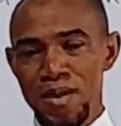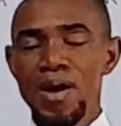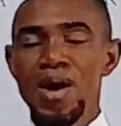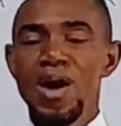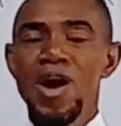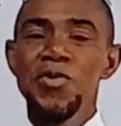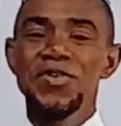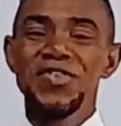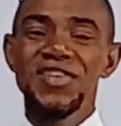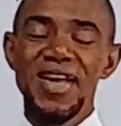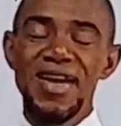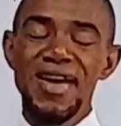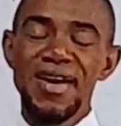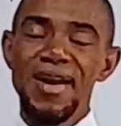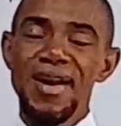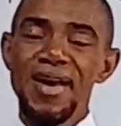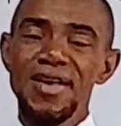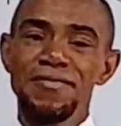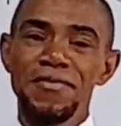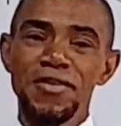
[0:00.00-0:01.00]
And we started the
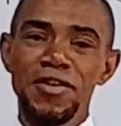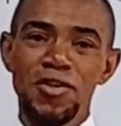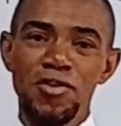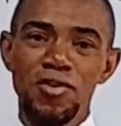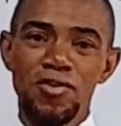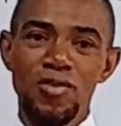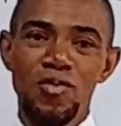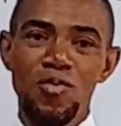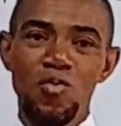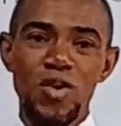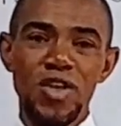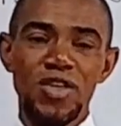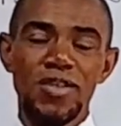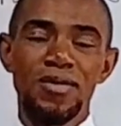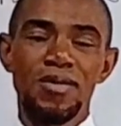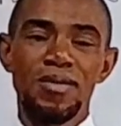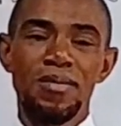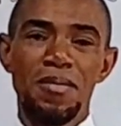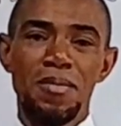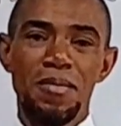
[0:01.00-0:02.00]
last video
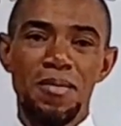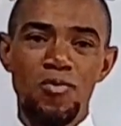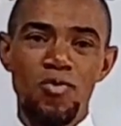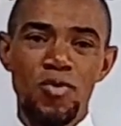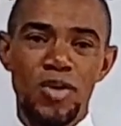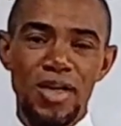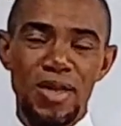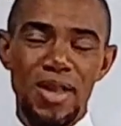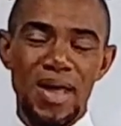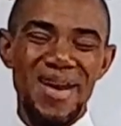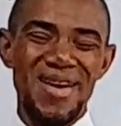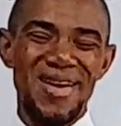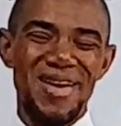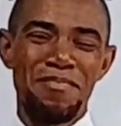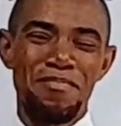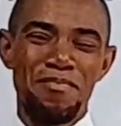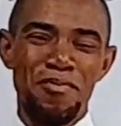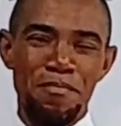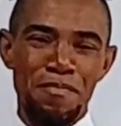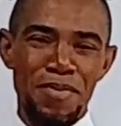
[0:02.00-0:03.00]
with looking at the
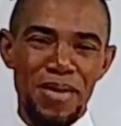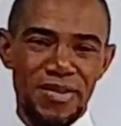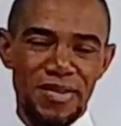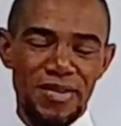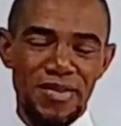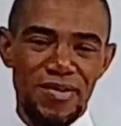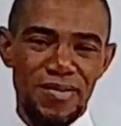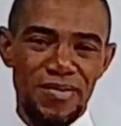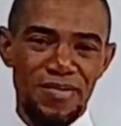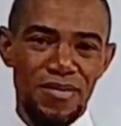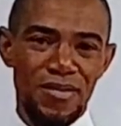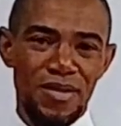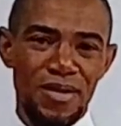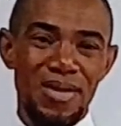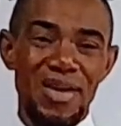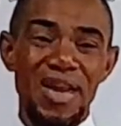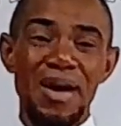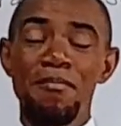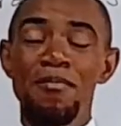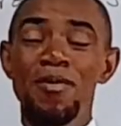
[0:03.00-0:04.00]
properties
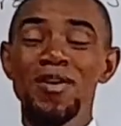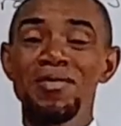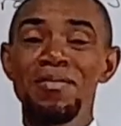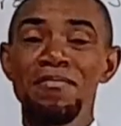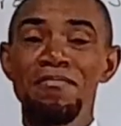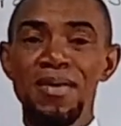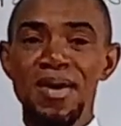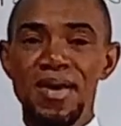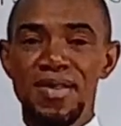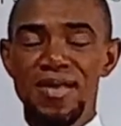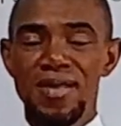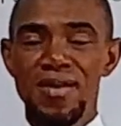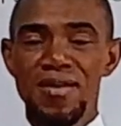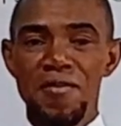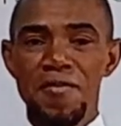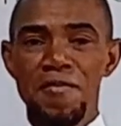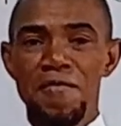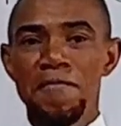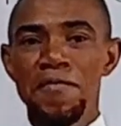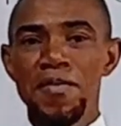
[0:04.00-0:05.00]
that must be met
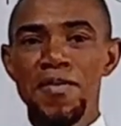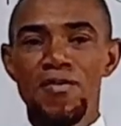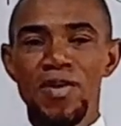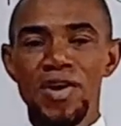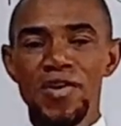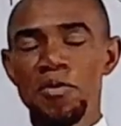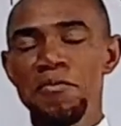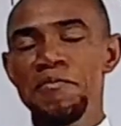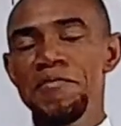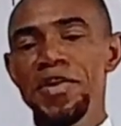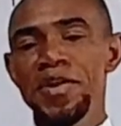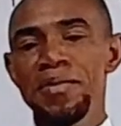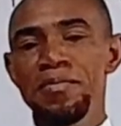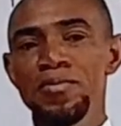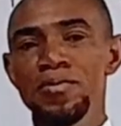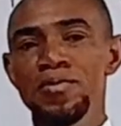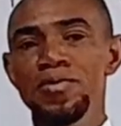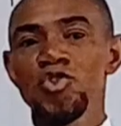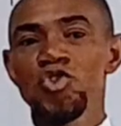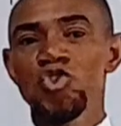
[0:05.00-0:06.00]
for a random
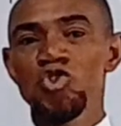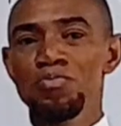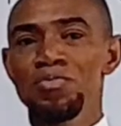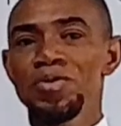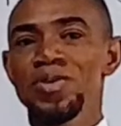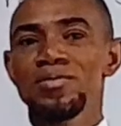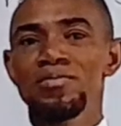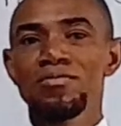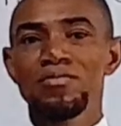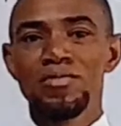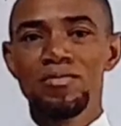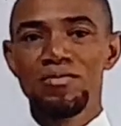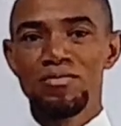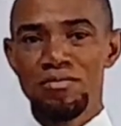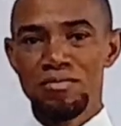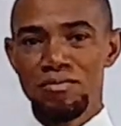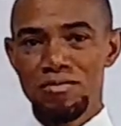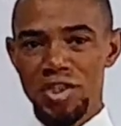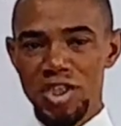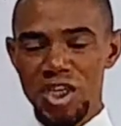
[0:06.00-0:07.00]
variable to be
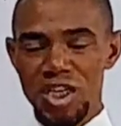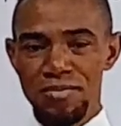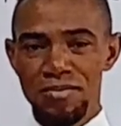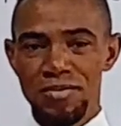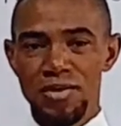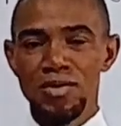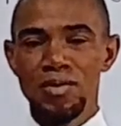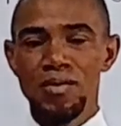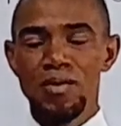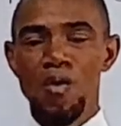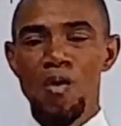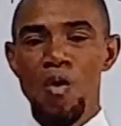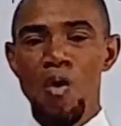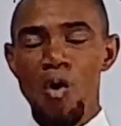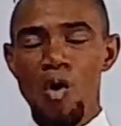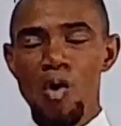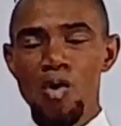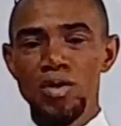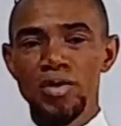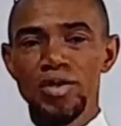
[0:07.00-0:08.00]
deemed
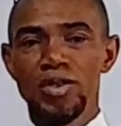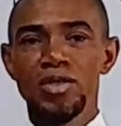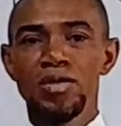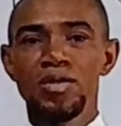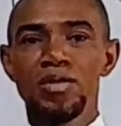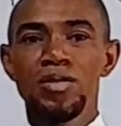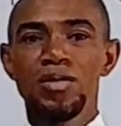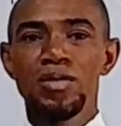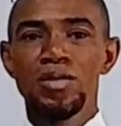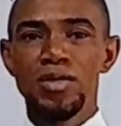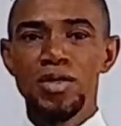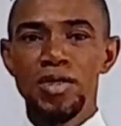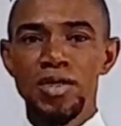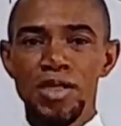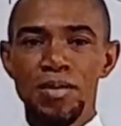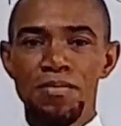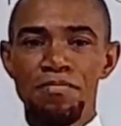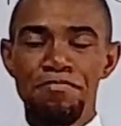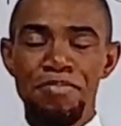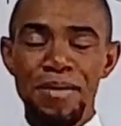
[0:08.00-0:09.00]
called
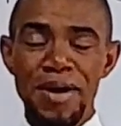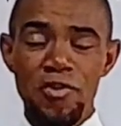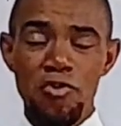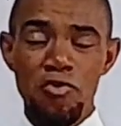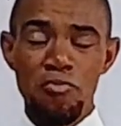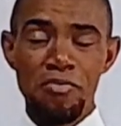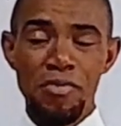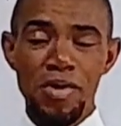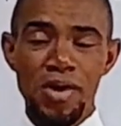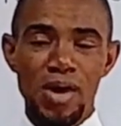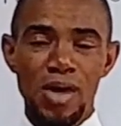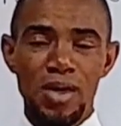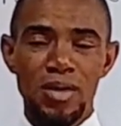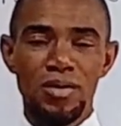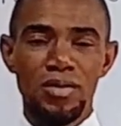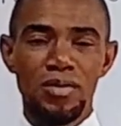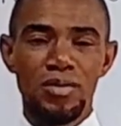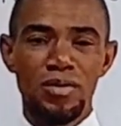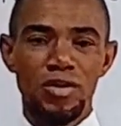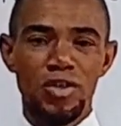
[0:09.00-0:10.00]
the
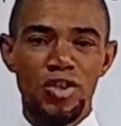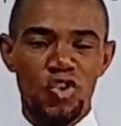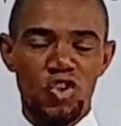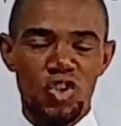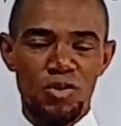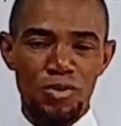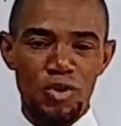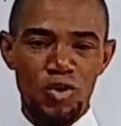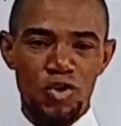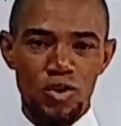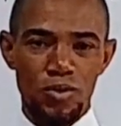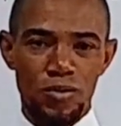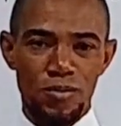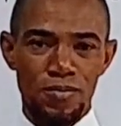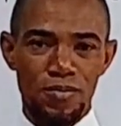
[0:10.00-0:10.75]
binomial distribution.